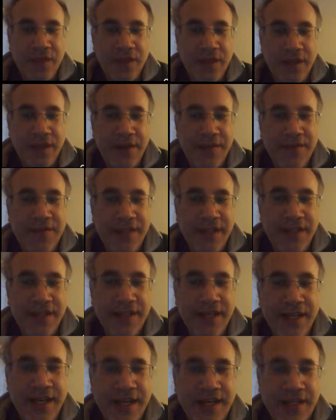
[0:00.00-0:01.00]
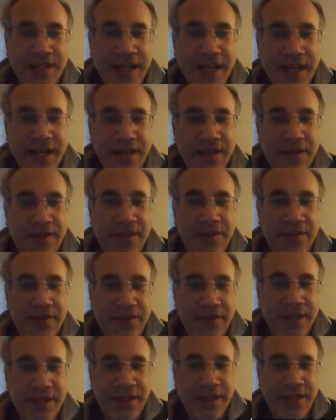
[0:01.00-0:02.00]
if these guys can't
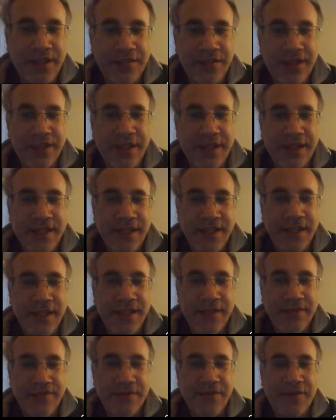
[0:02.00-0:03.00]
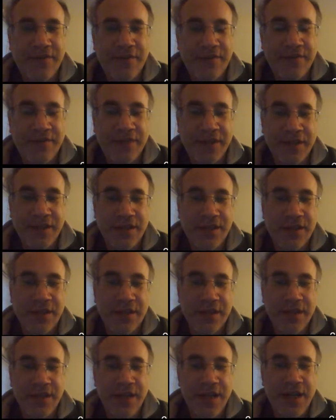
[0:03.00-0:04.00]
agree, if these guys can't form a
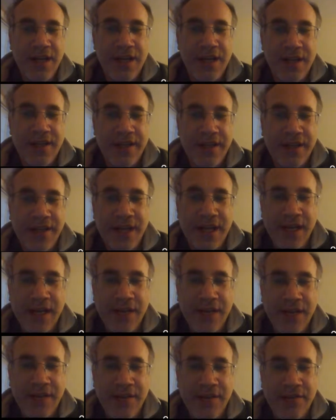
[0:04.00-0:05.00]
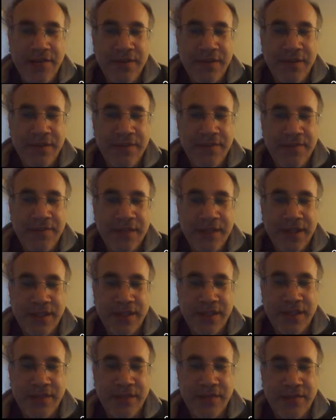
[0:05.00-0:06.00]
majority, then that no deal
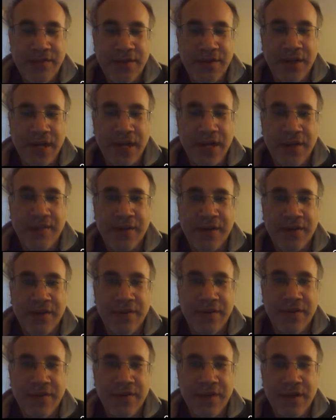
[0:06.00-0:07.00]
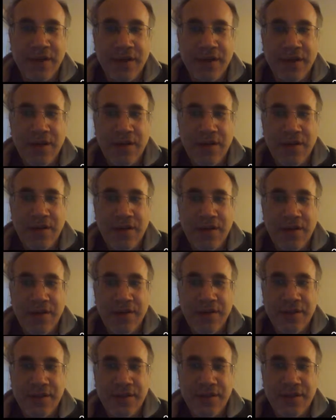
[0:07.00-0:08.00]
Brexit will happen.
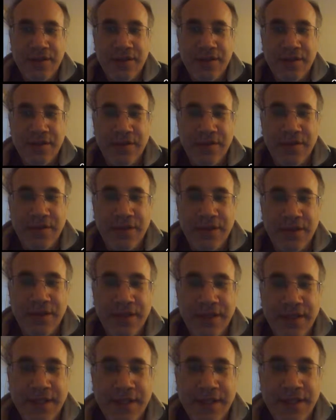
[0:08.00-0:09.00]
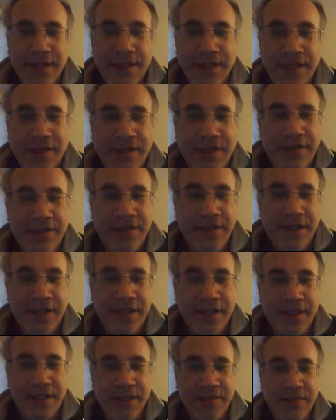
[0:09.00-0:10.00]
So that's actually a very
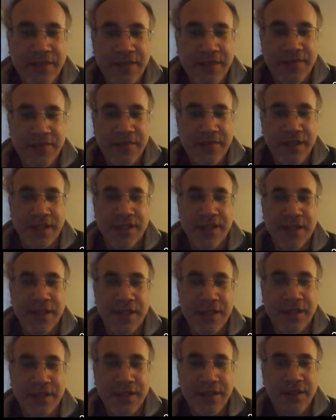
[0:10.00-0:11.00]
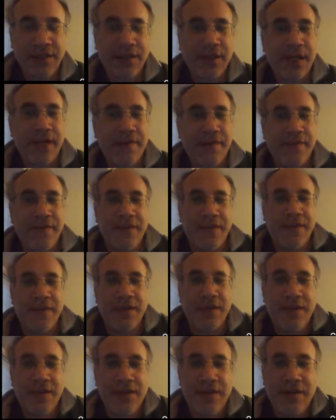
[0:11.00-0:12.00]
significant risk, and it could happen
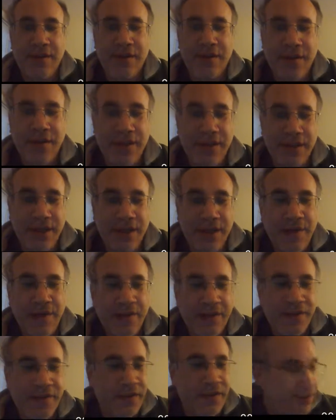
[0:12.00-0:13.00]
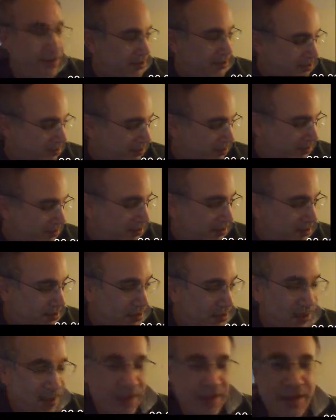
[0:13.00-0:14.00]
in the coming week or two.
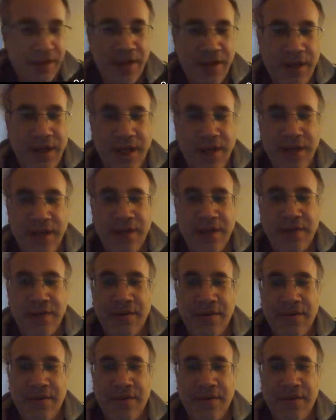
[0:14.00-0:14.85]
And